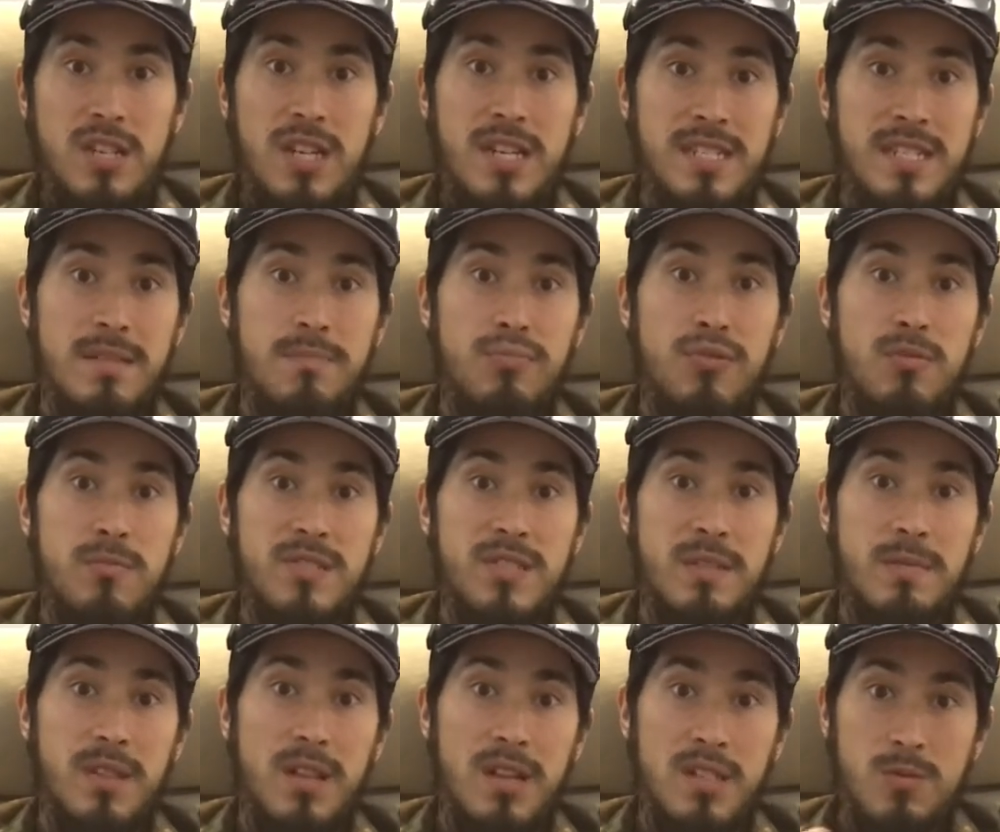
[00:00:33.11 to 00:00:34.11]
I did promise
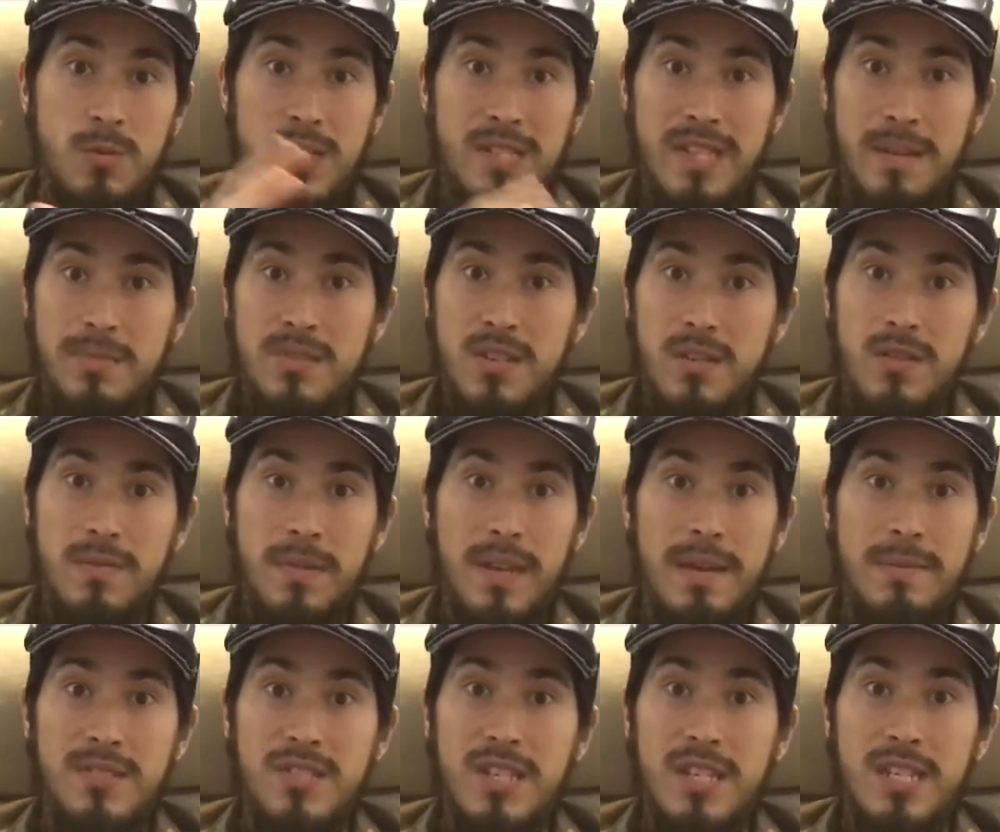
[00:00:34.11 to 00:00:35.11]
in last week's episode, if you
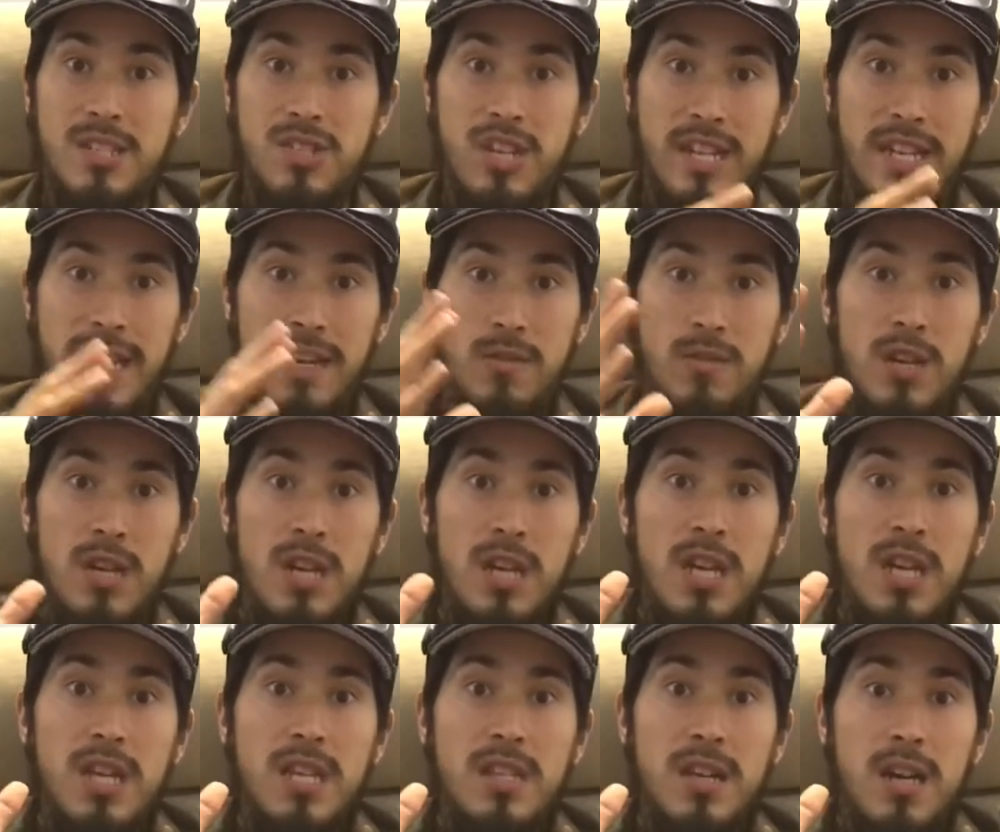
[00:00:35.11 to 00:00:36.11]
haven't seen it, check it out,
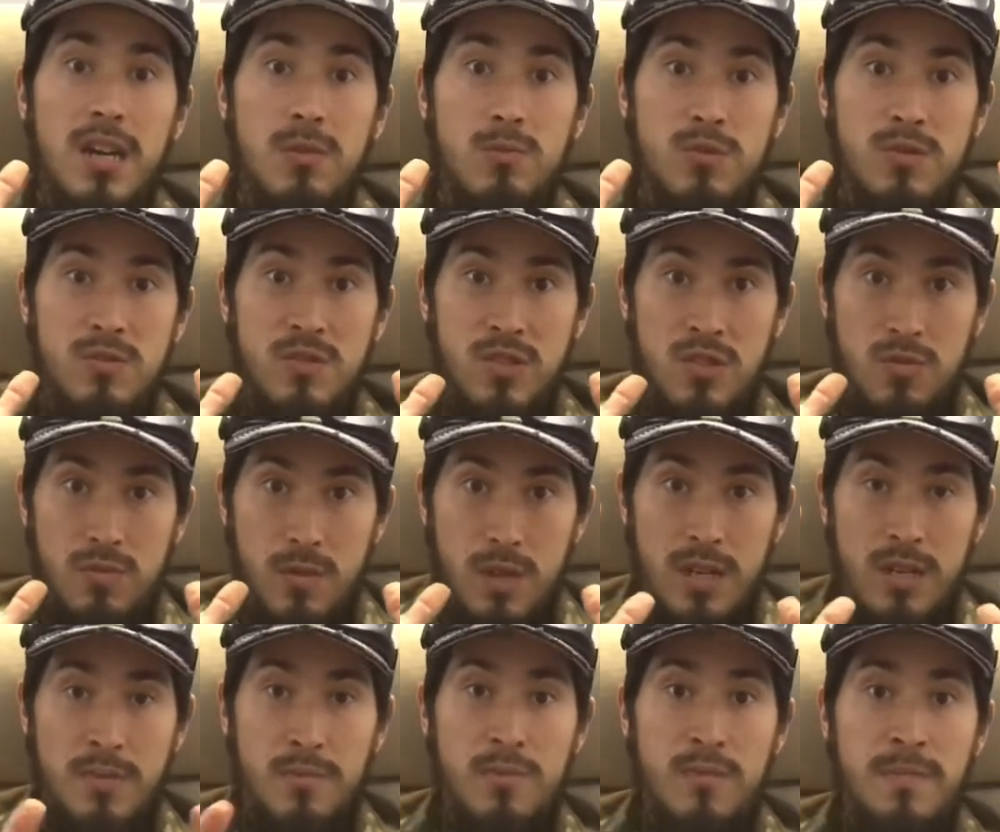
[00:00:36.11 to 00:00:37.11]
that I would do
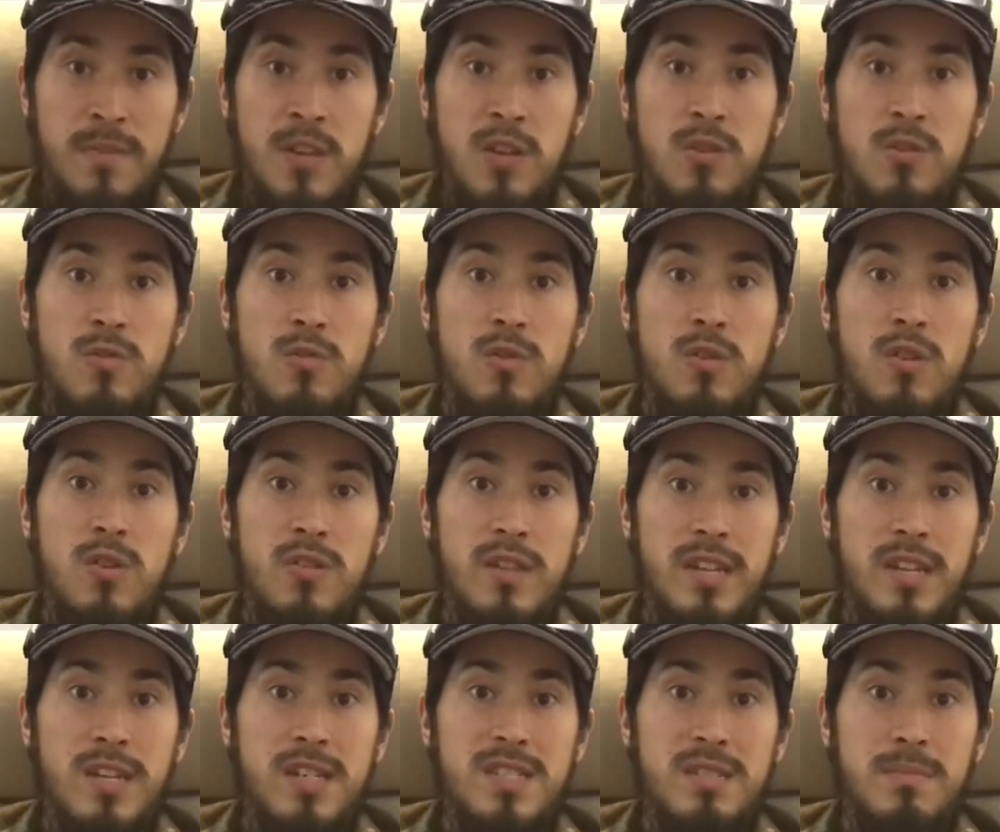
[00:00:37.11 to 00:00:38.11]
a review on the
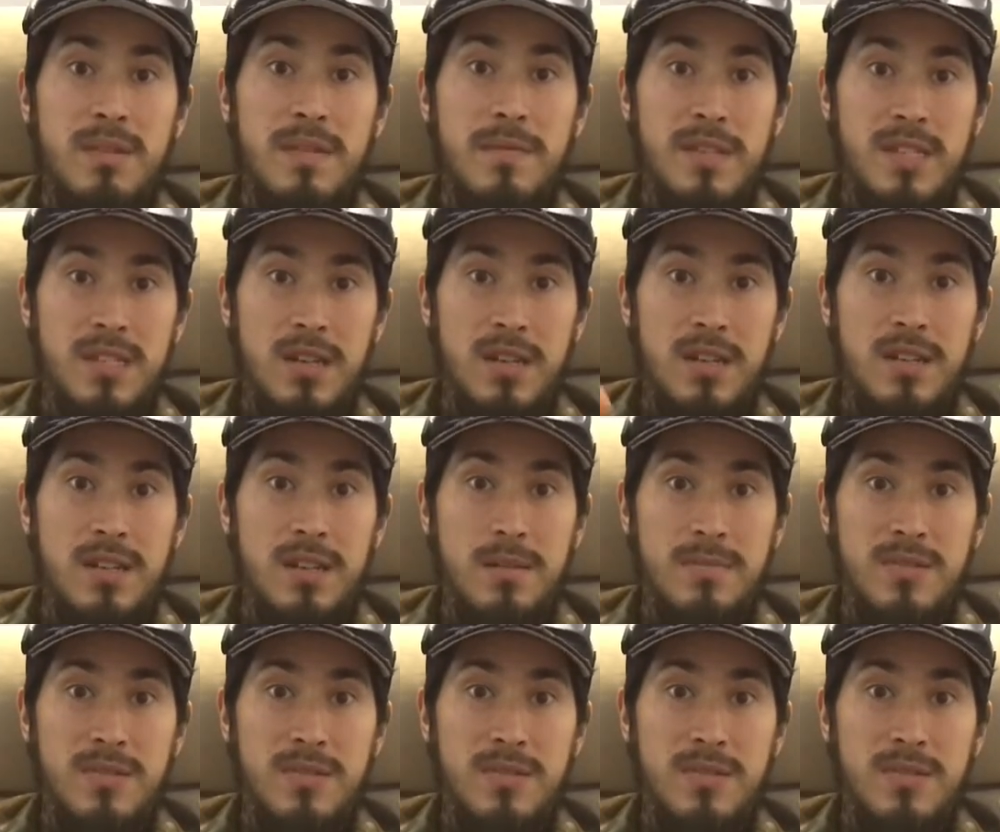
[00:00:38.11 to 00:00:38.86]
item if it turned up.